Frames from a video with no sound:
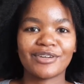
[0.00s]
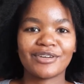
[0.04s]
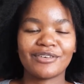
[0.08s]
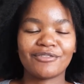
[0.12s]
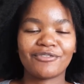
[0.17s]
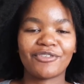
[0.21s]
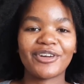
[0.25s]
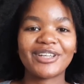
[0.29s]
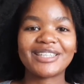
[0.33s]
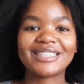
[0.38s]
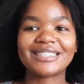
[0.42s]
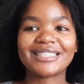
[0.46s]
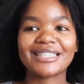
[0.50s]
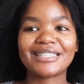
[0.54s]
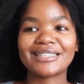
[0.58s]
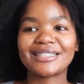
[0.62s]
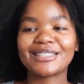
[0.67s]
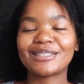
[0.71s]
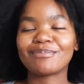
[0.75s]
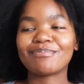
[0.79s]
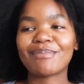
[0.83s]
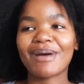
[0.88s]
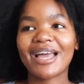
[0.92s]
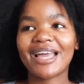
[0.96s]
for instance,
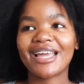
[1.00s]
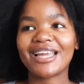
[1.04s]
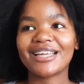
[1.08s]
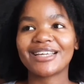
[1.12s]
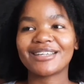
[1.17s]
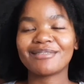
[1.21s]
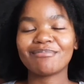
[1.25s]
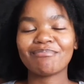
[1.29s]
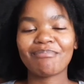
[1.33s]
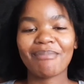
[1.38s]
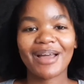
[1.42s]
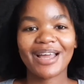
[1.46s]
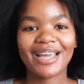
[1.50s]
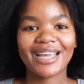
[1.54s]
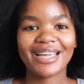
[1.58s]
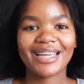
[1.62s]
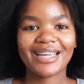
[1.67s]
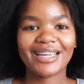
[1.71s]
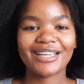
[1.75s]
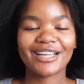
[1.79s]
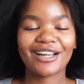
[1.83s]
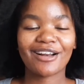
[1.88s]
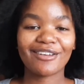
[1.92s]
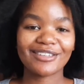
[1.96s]

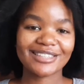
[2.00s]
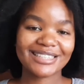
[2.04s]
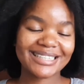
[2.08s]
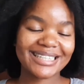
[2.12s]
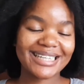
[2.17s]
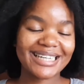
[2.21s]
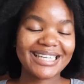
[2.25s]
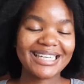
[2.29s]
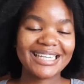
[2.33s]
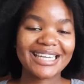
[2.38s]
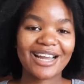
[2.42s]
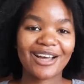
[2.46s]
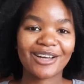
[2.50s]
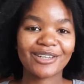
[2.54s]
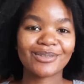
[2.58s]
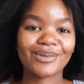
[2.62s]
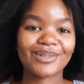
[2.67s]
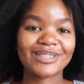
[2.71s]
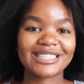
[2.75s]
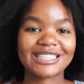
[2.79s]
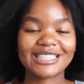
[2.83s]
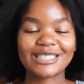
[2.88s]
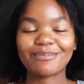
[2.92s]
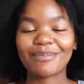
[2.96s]
my closet clean out was
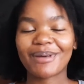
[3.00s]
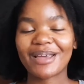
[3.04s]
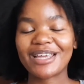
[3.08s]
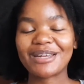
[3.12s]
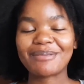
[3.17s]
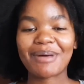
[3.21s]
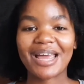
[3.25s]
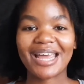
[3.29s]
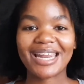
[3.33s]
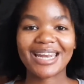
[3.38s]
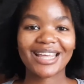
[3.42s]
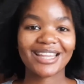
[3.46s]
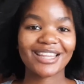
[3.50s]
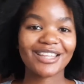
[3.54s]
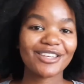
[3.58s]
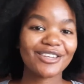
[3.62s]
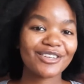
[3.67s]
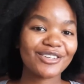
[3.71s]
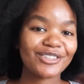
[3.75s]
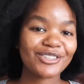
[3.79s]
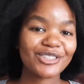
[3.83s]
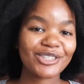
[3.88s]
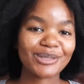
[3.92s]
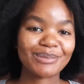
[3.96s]
inspired by another
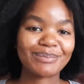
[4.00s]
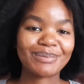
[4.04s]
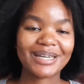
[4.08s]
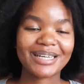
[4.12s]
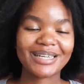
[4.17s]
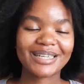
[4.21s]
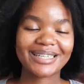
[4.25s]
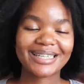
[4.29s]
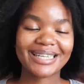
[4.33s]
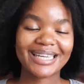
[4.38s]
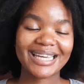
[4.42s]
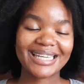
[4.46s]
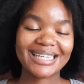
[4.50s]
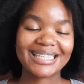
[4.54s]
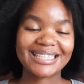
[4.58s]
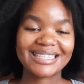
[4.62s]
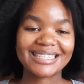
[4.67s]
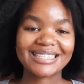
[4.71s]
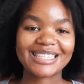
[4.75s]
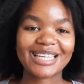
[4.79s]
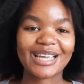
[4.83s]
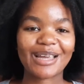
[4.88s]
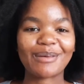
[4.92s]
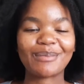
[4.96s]
YouTuber, Kelly
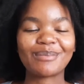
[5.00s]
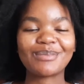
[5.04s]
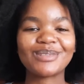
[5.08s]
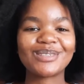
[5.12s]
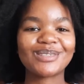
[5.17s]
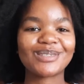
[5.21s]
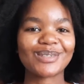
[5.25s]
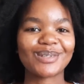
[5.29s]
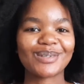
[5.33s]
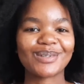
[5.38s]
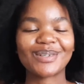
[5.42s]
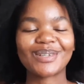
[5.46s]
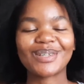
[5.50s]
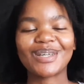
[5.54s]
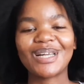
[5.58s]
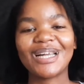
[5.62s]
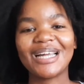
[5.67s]
Stamps. So